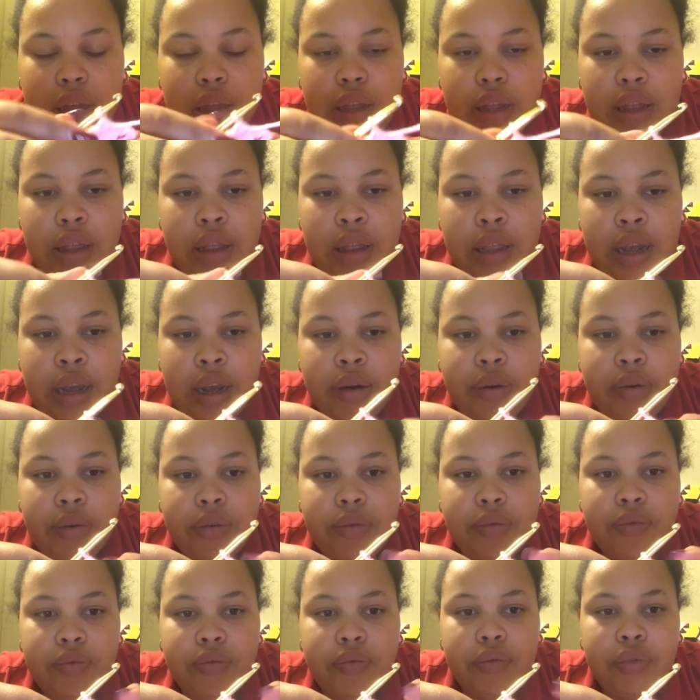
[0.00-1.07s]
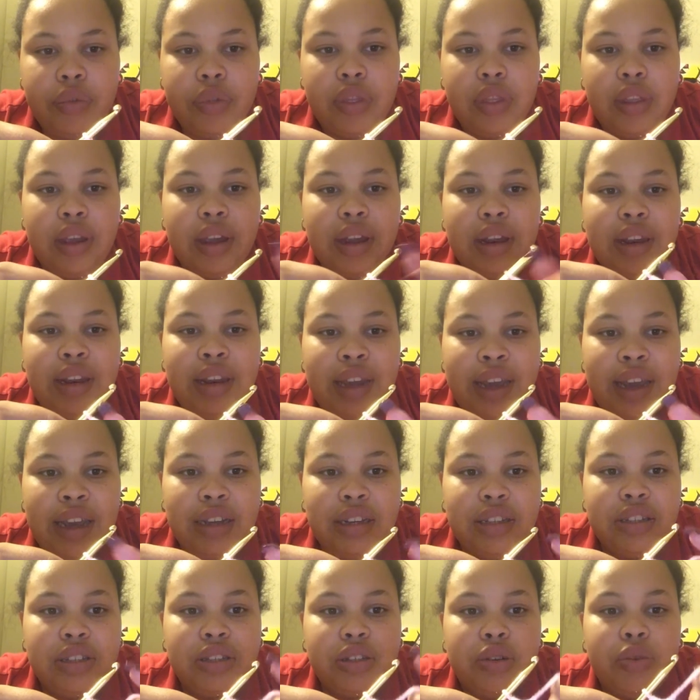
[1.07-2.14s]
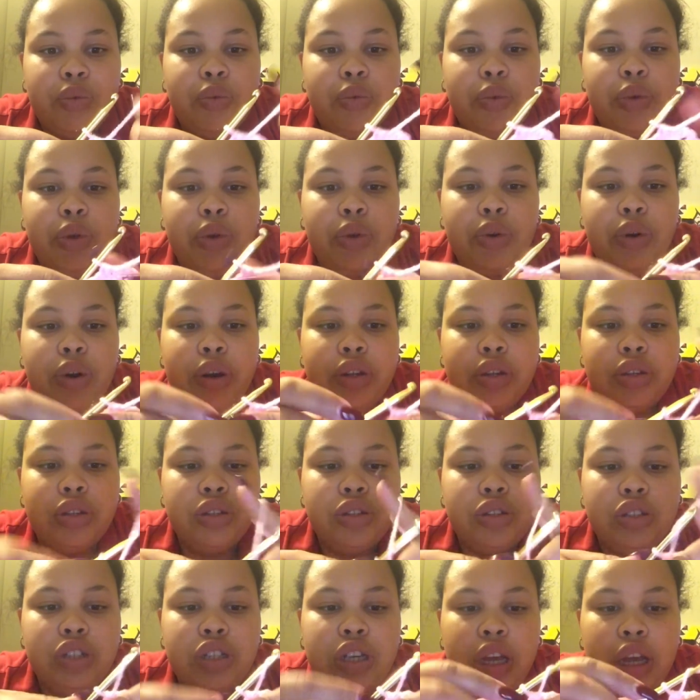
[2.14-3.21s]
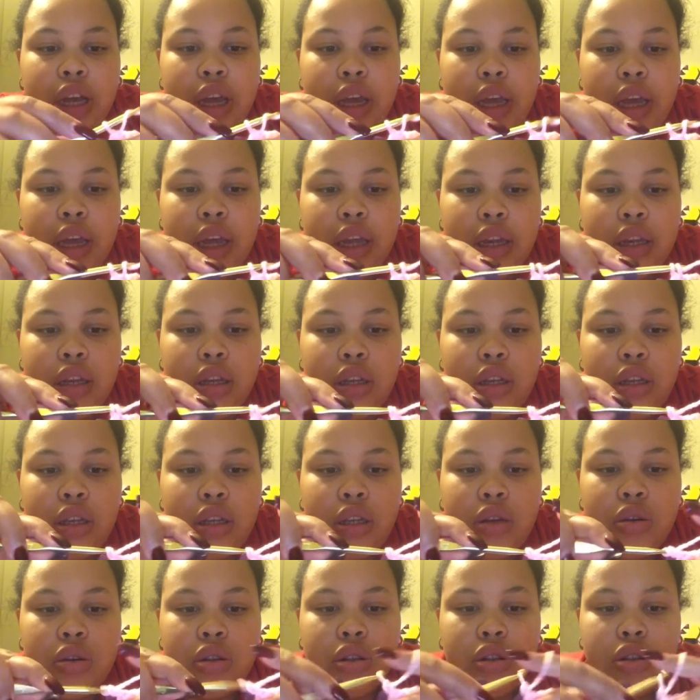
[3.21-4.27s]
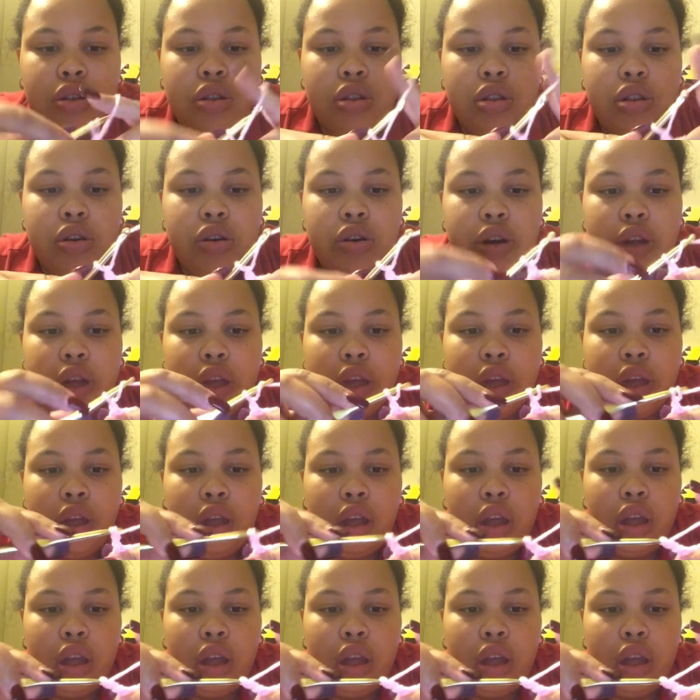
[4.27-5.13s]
Now next we're going to chain 3